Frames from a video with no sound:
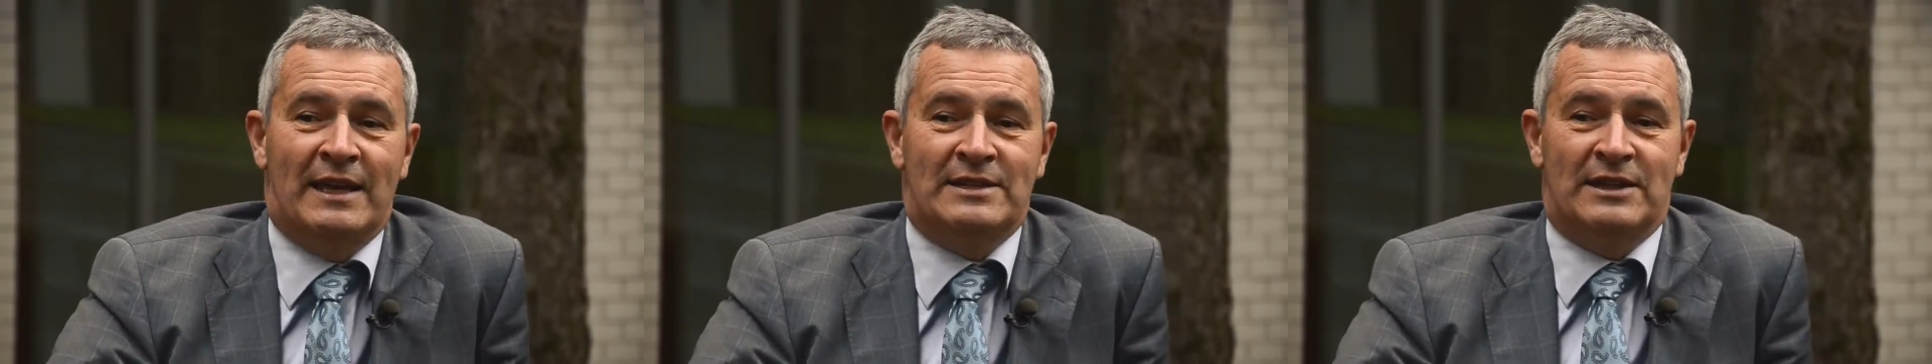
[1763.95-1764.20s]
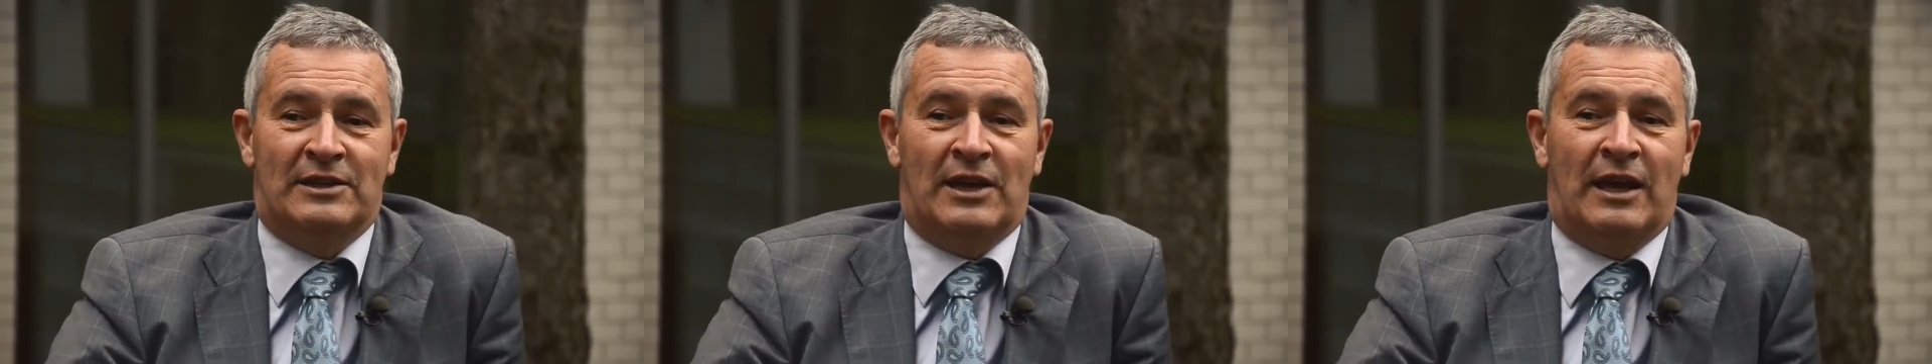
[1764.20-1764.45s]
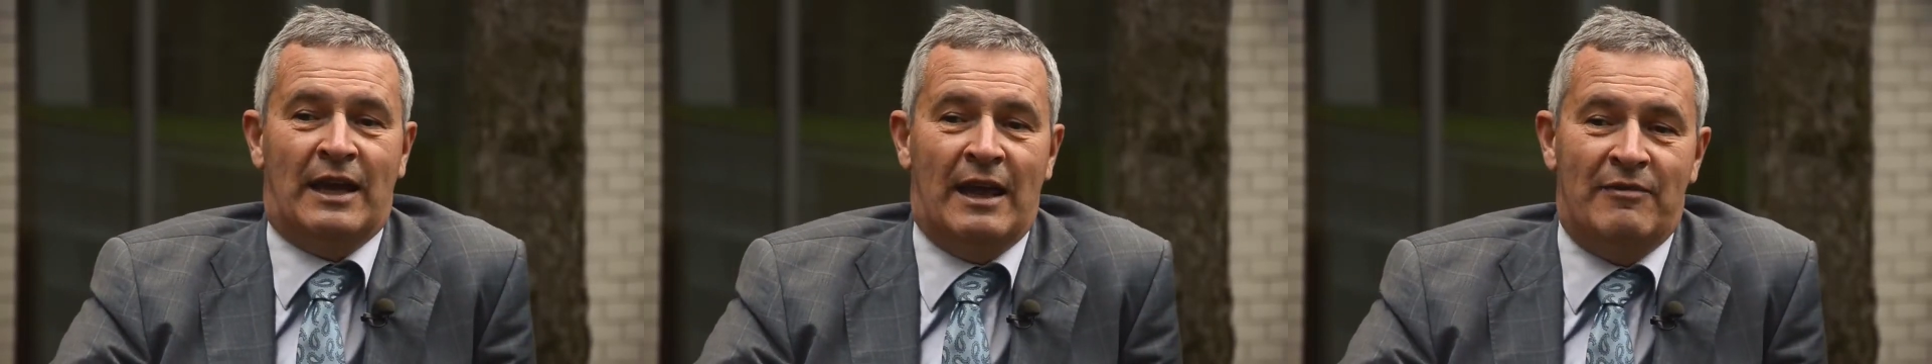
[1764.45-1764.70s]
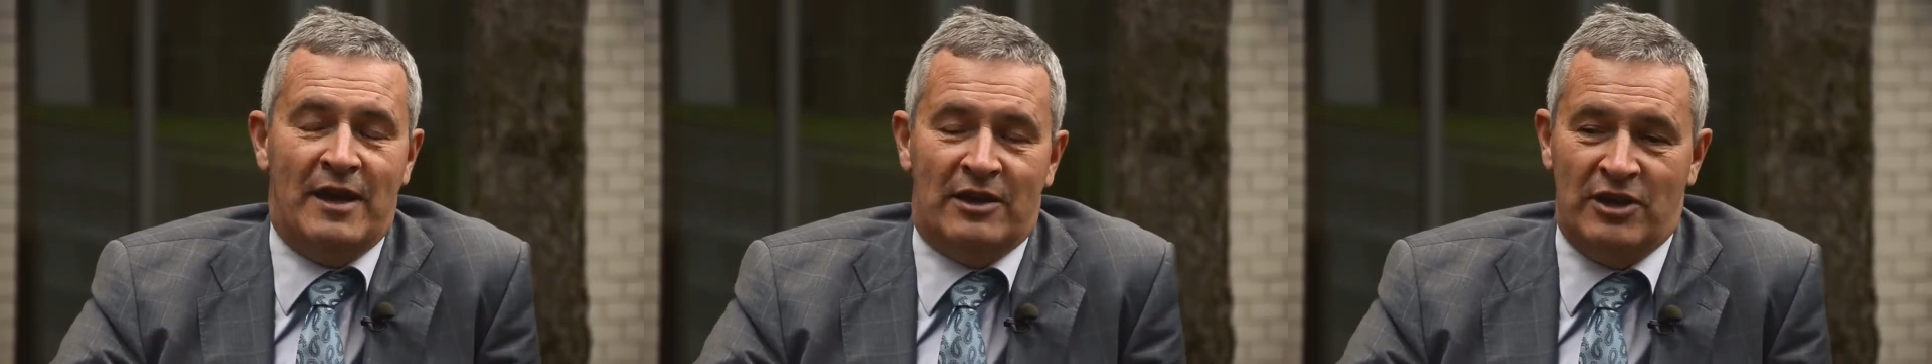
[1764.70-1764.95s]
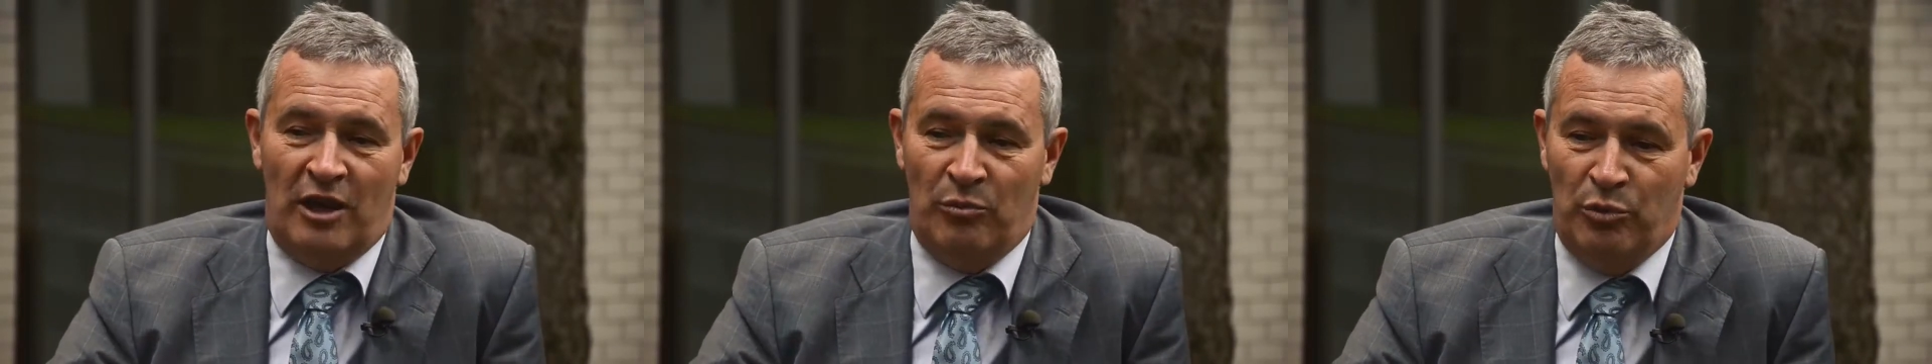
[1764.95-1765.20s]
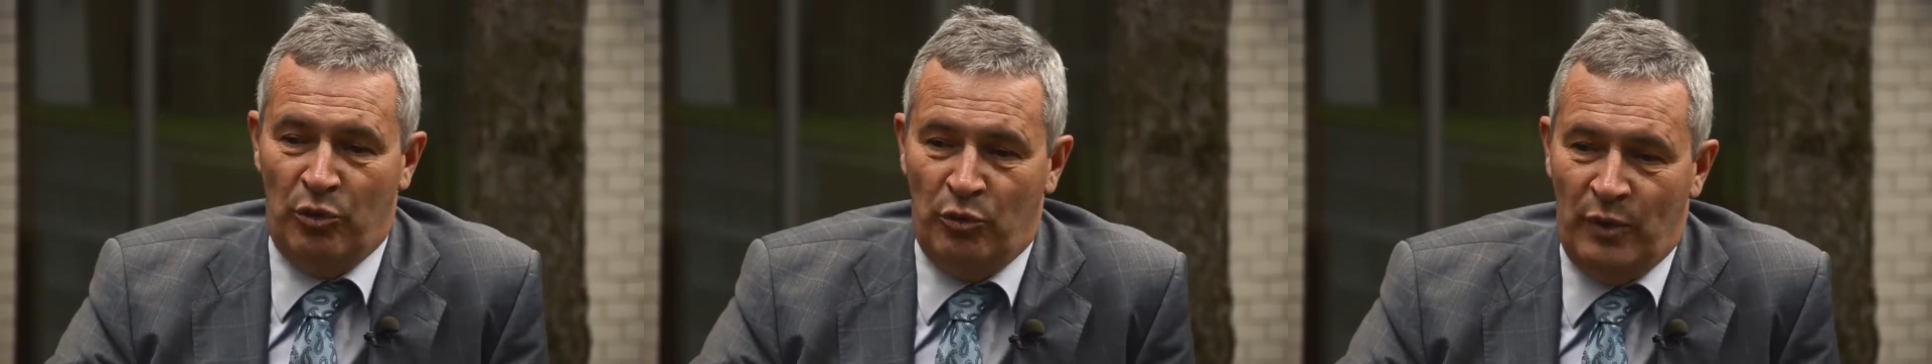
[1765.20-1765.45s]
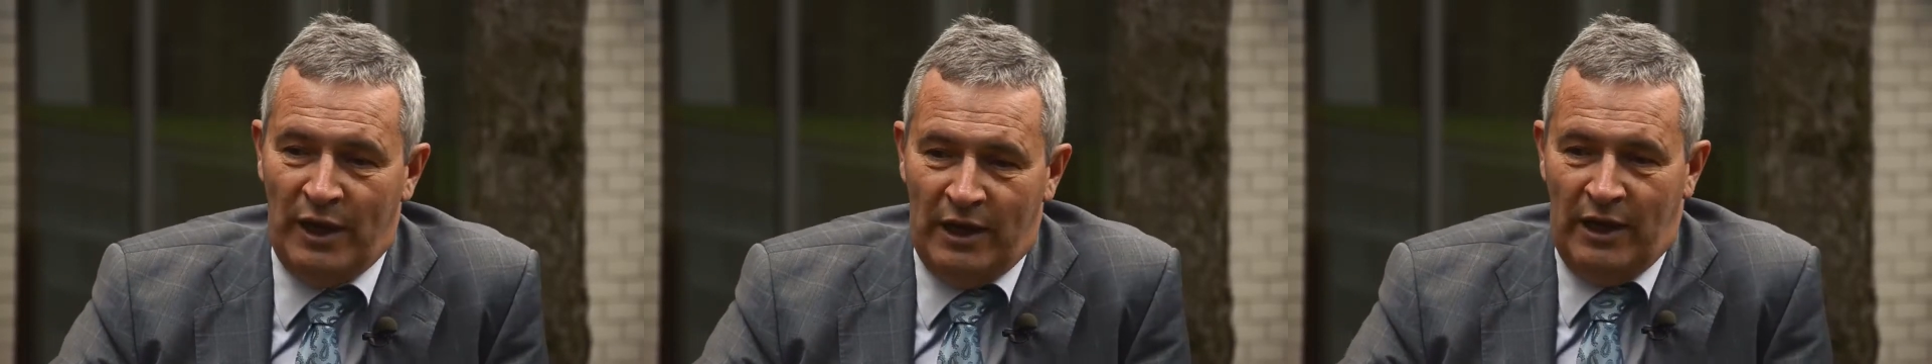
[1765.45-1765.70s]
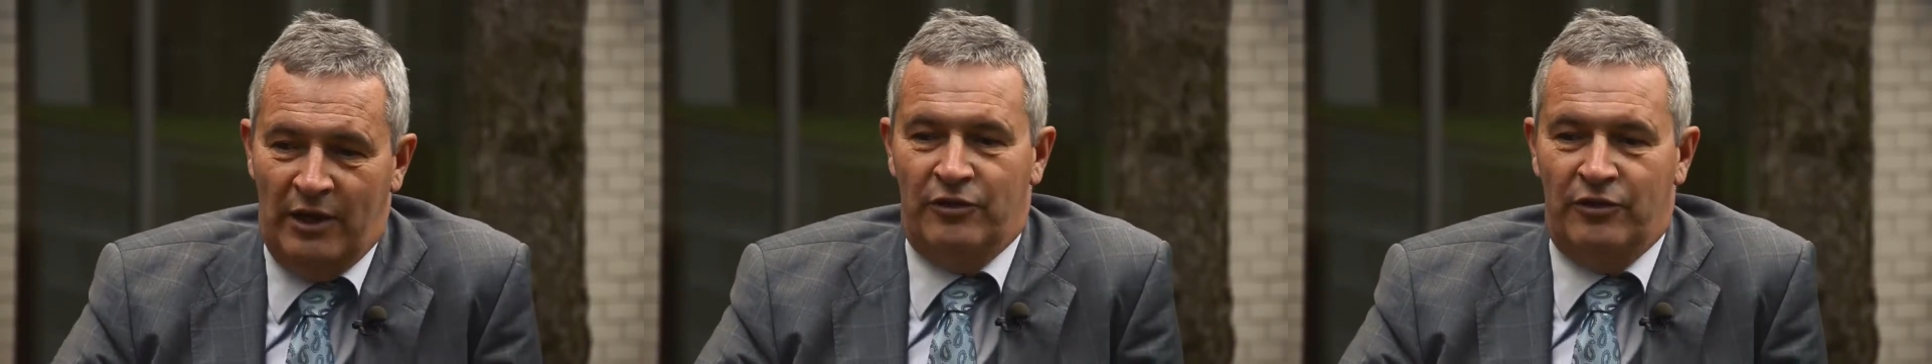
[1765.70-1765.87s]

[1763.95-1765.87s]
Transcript: is it gave the example where